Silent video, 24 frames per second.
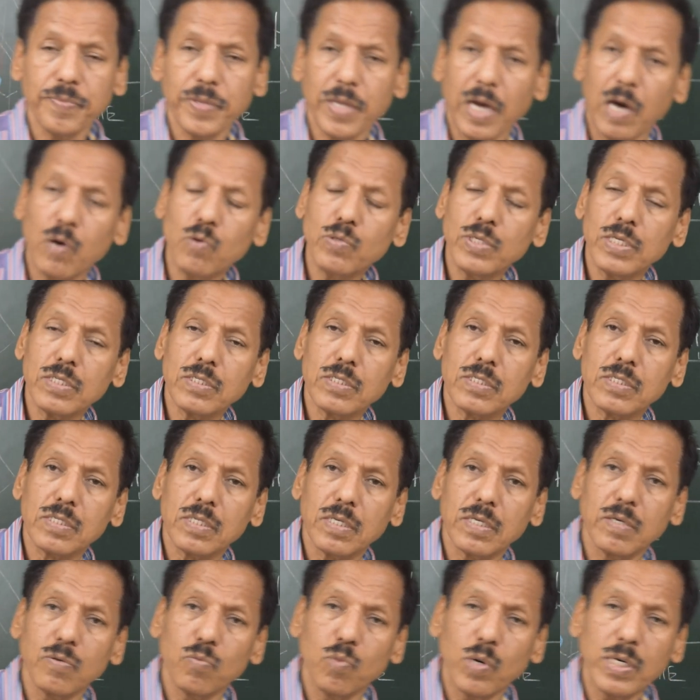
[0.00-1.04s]
how this
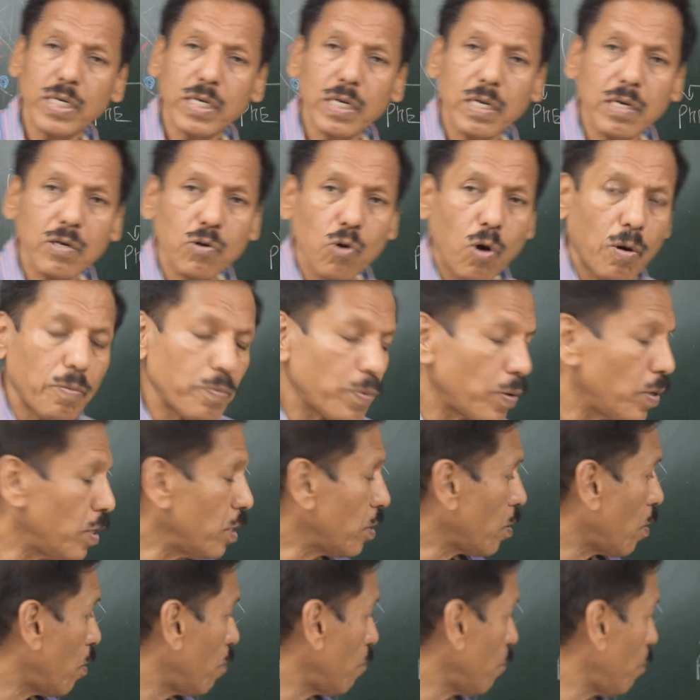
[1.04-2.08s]
vertical component
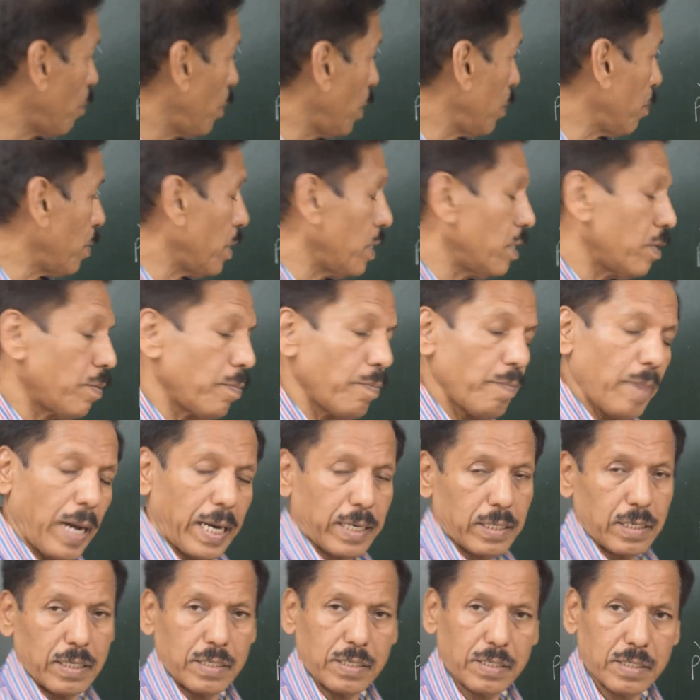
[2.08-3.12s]
of permanent
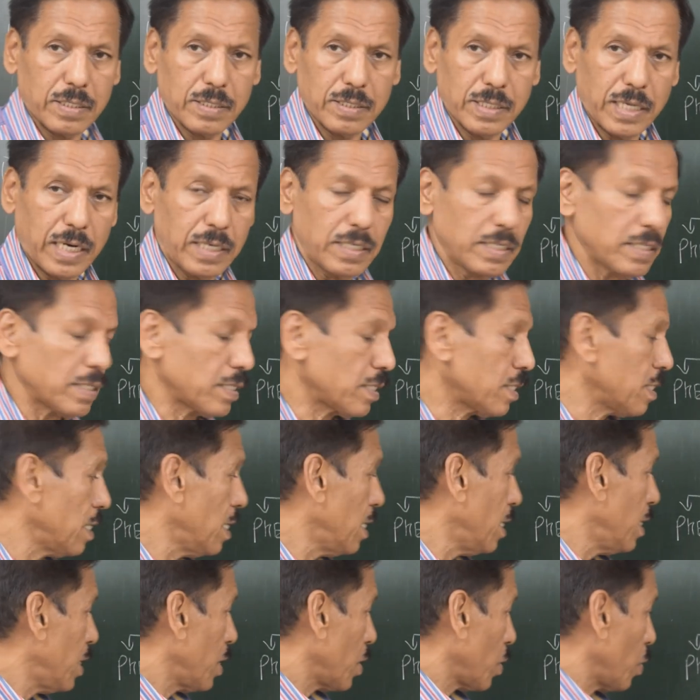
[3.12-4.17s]
magnet that is
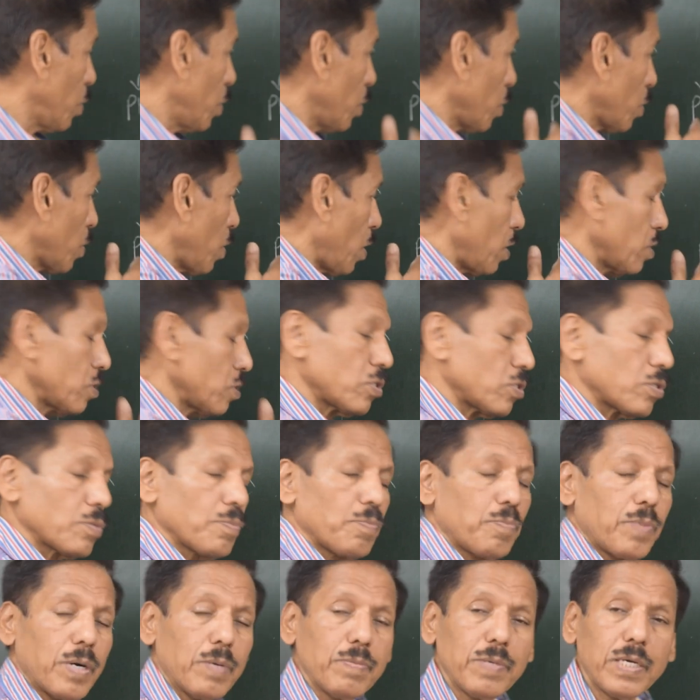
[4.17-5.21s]
going to cause
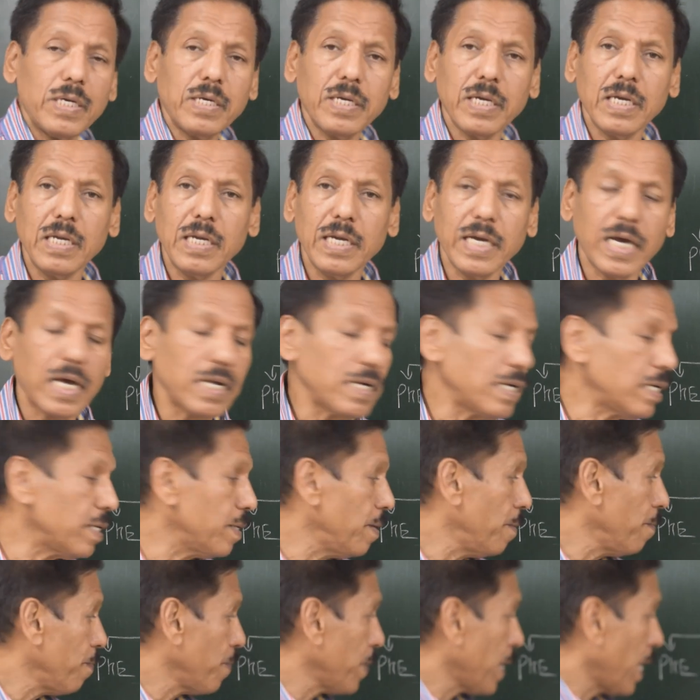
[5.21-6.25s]
permanent healing error,
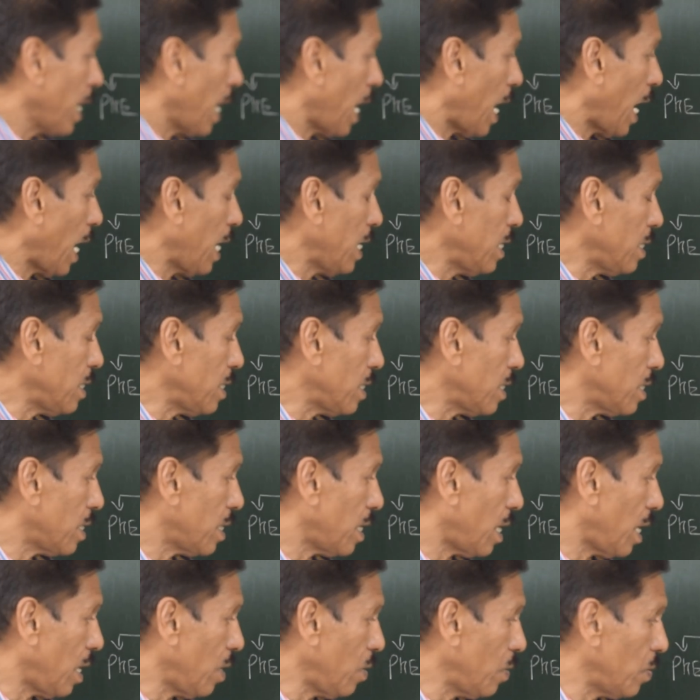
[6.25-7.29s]
and
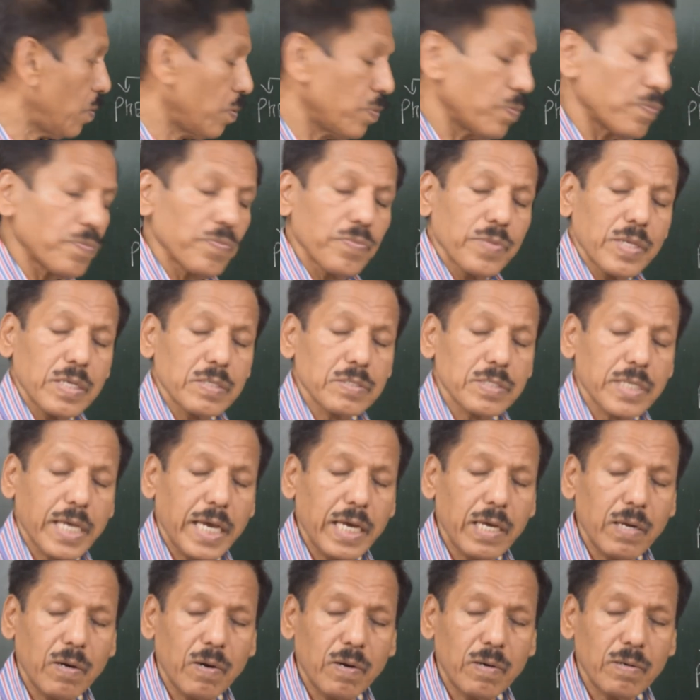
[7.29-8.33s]
how this
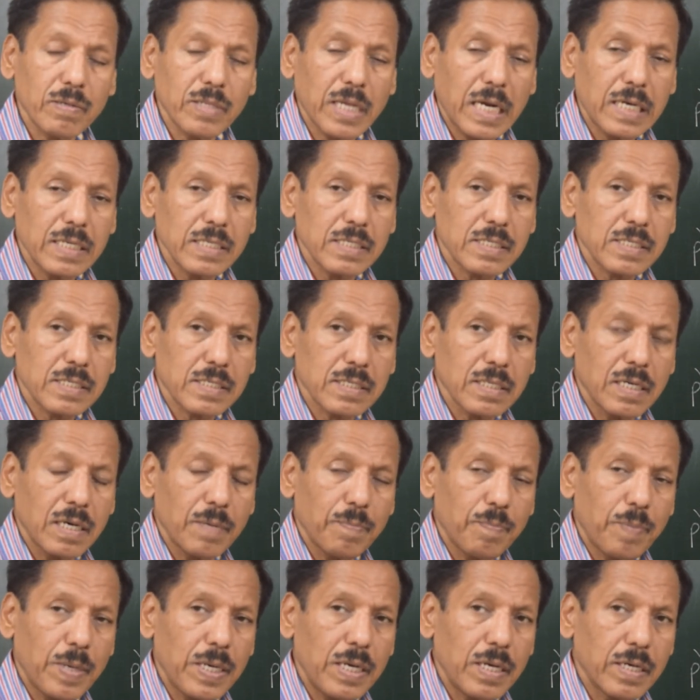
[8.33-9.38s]
K rod that is a
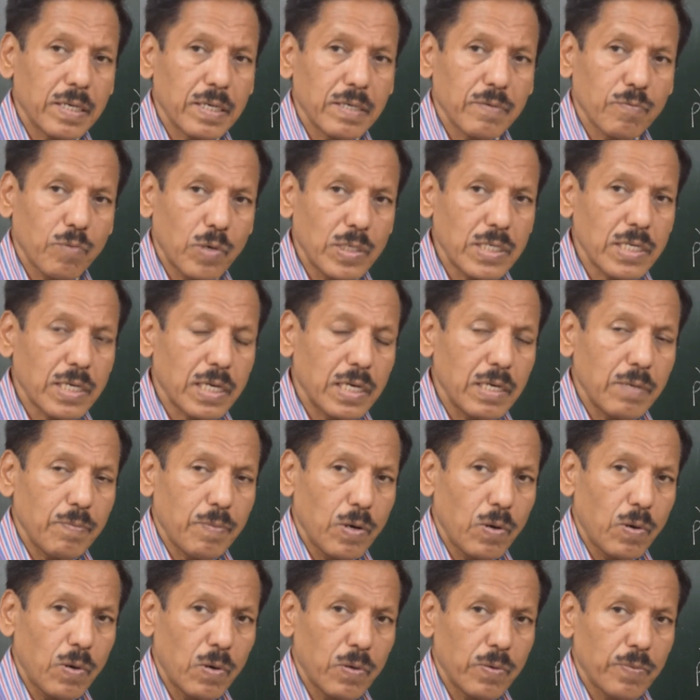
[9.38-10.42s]
pillar vertically
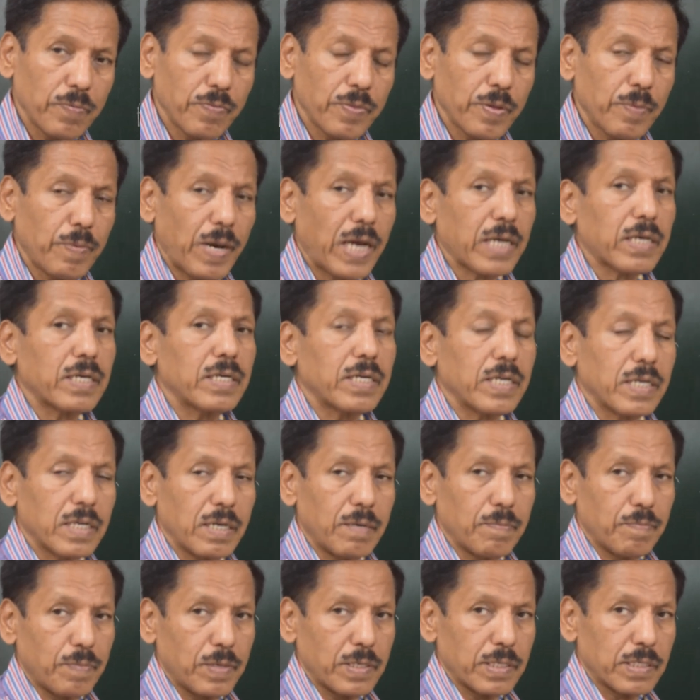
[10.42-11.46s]
below the magnetic
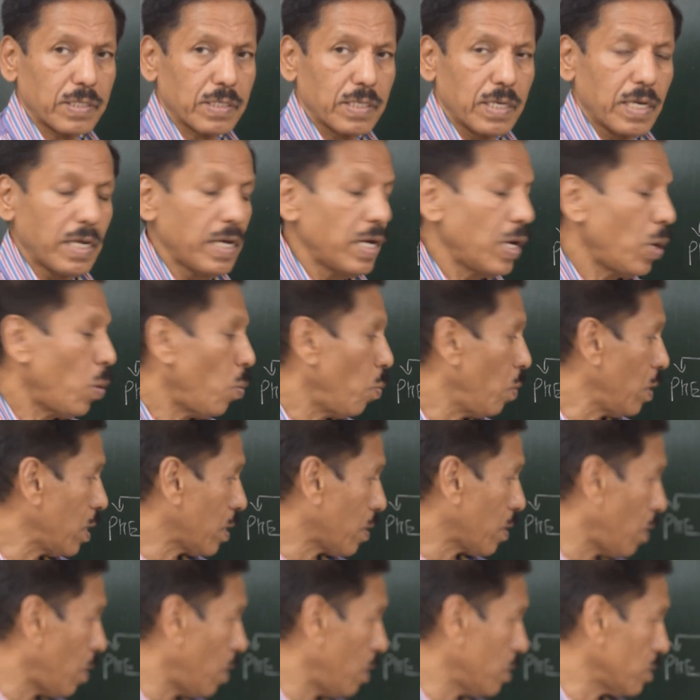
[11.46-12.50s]
compass will
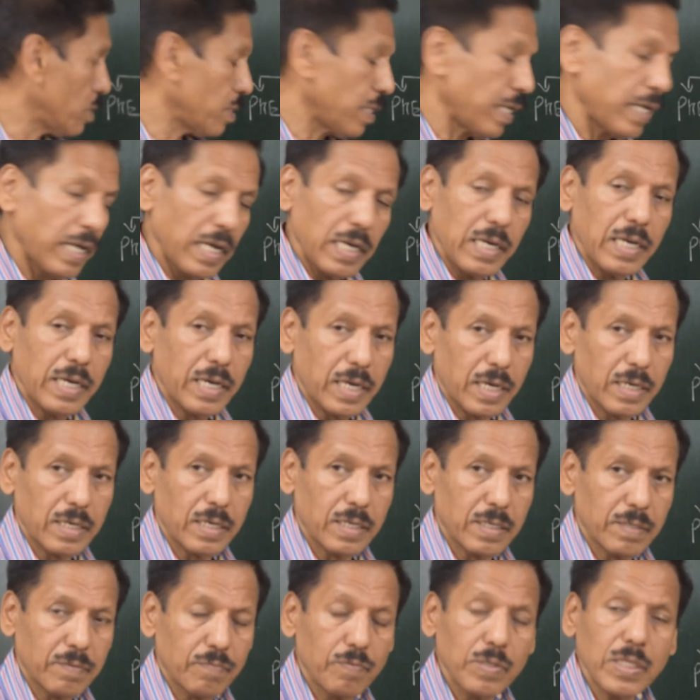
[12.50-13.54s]
cause healing error
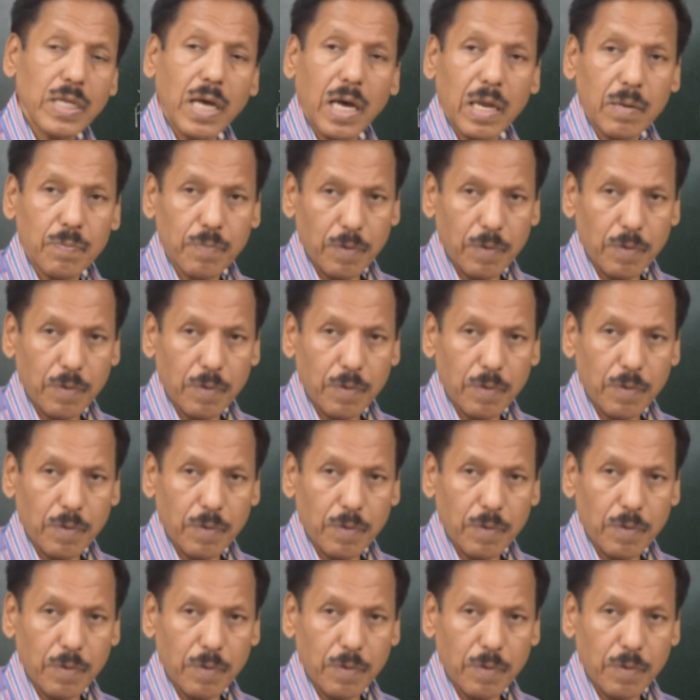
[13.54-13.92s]
with the help